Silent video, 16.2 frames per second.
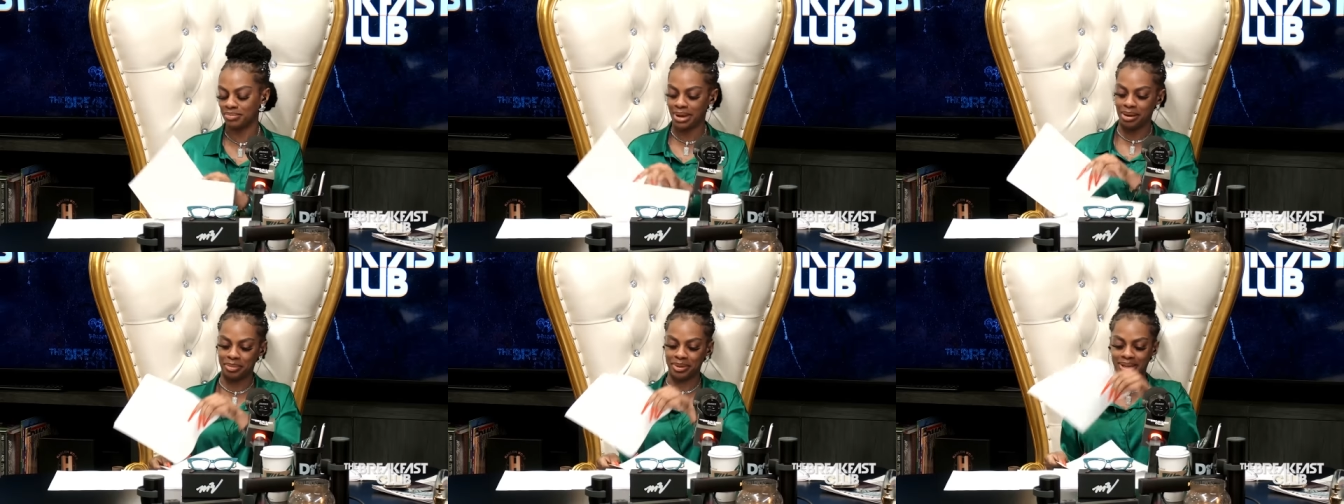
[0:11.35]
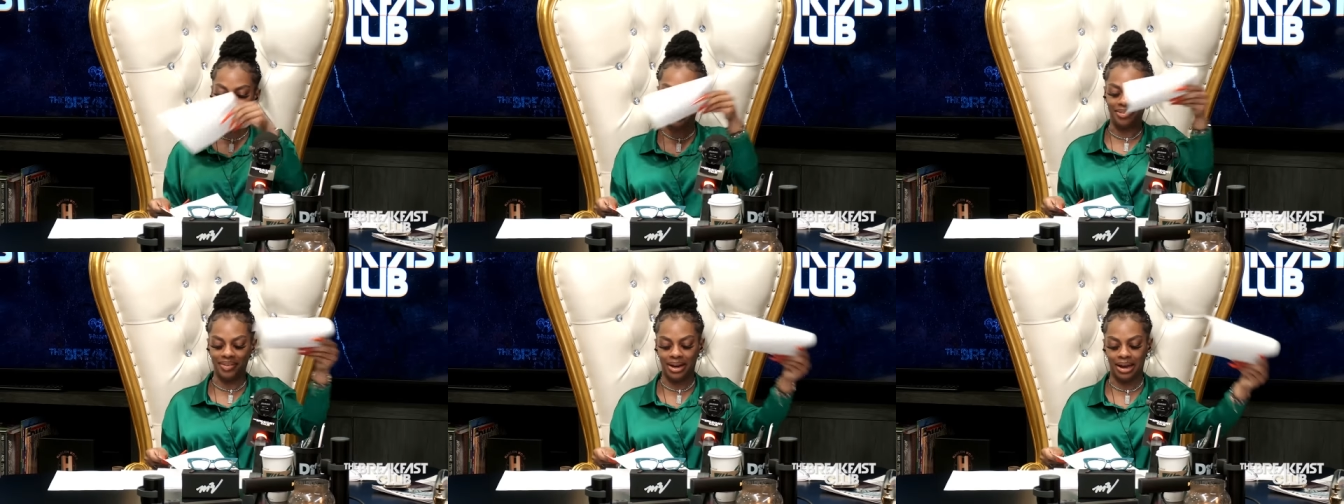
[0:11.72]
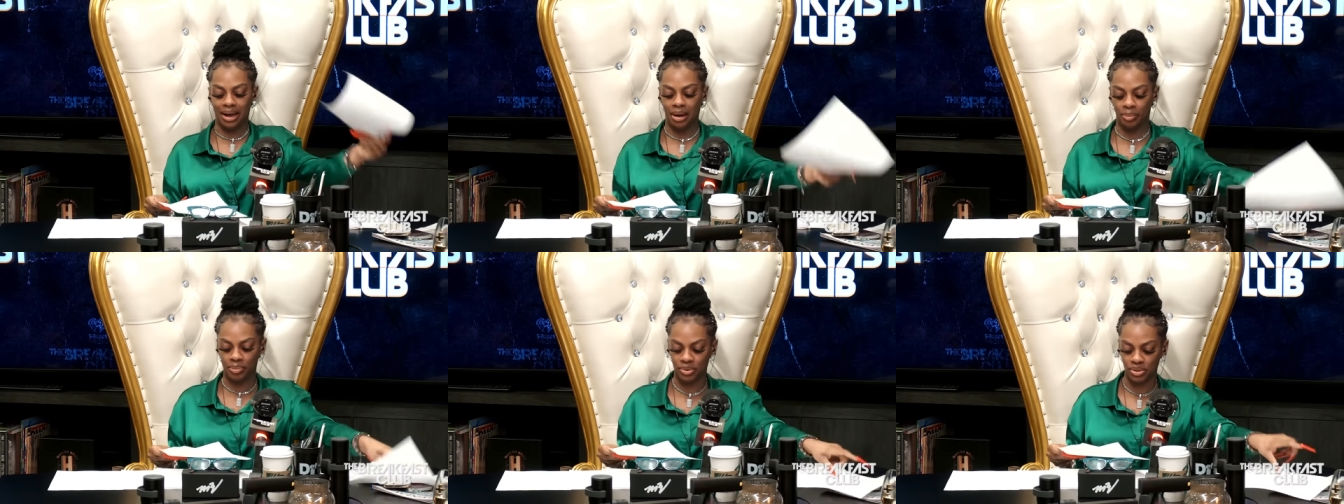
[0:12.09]
Mama Dee, give it
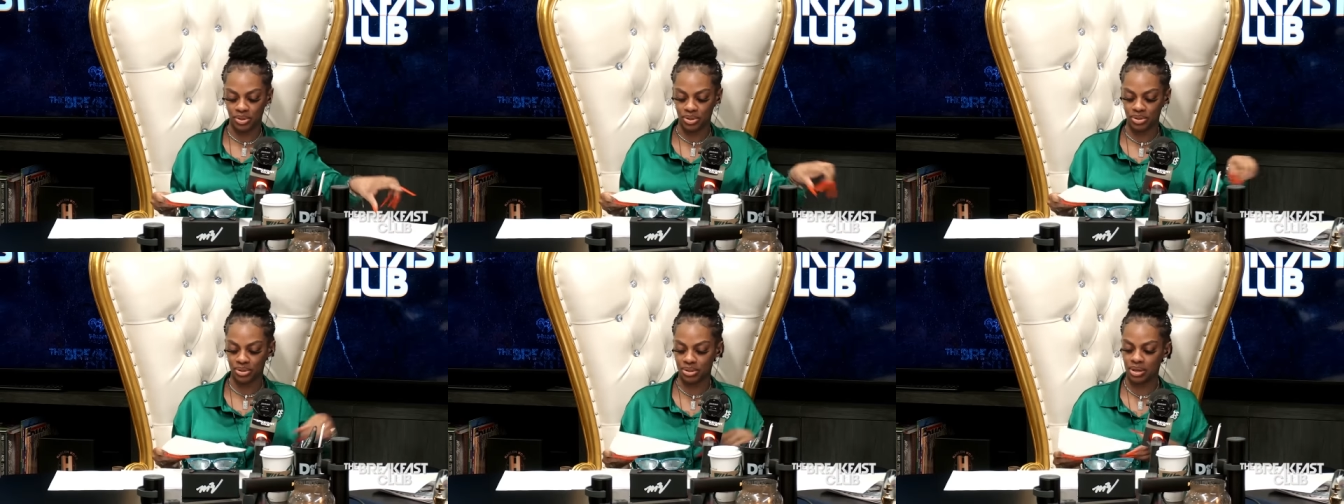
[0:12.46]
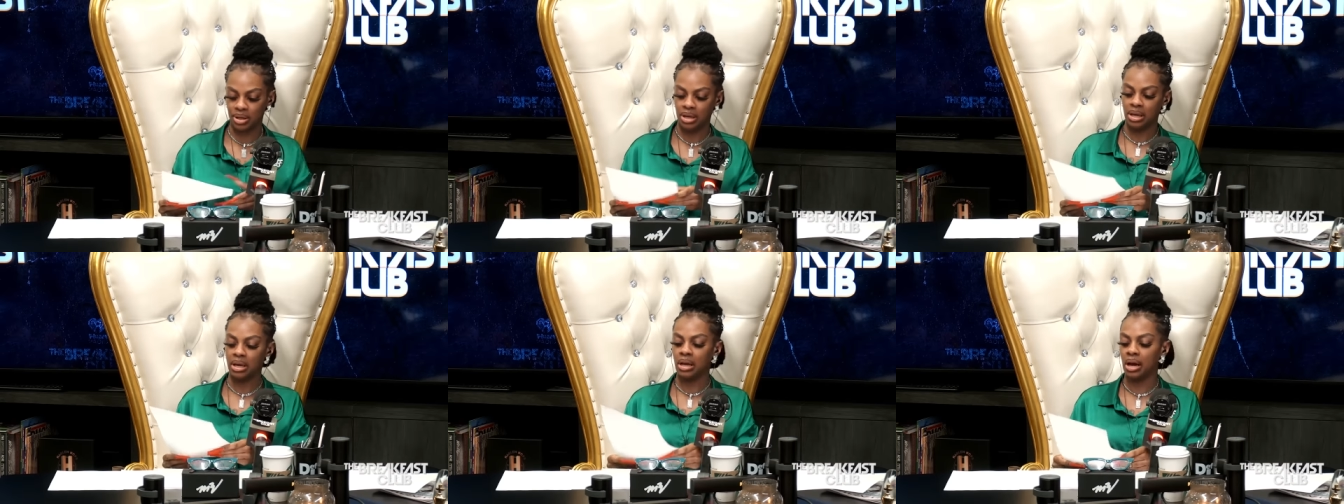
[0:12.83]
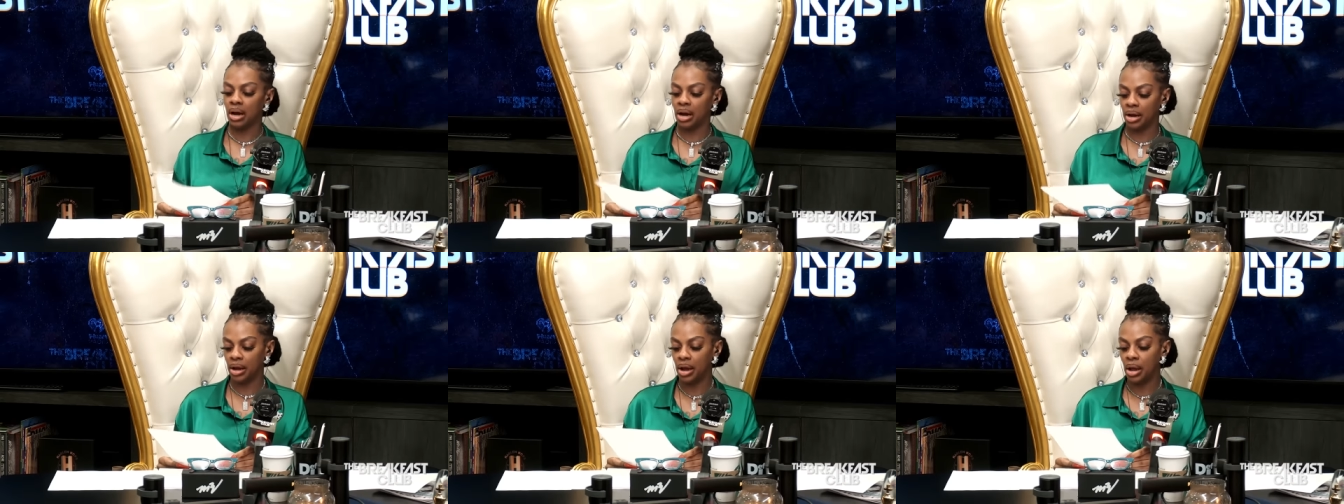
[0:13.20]
up.
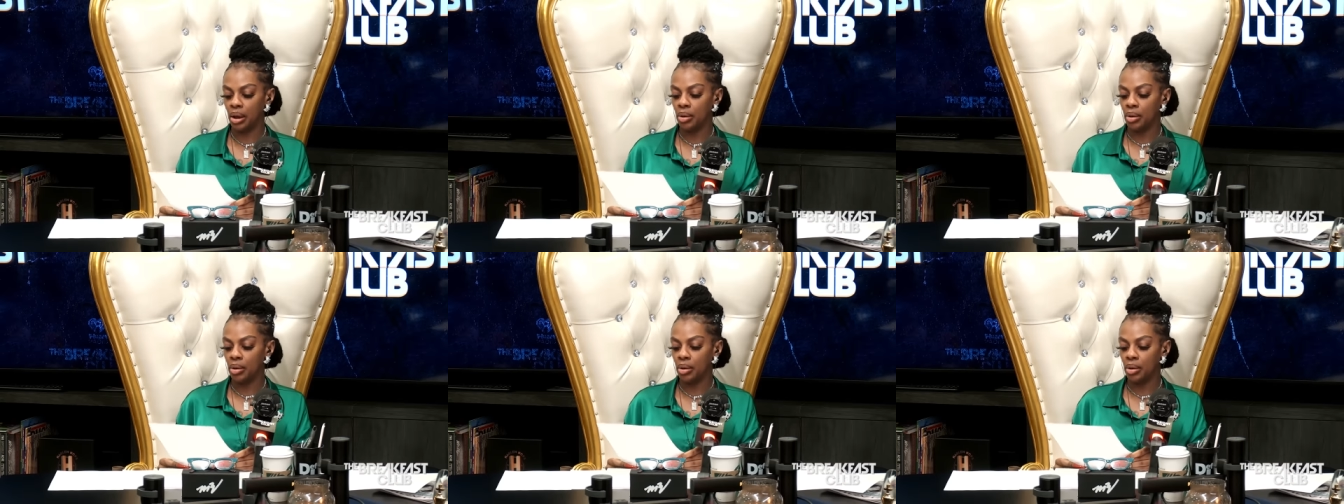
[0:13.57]
All right.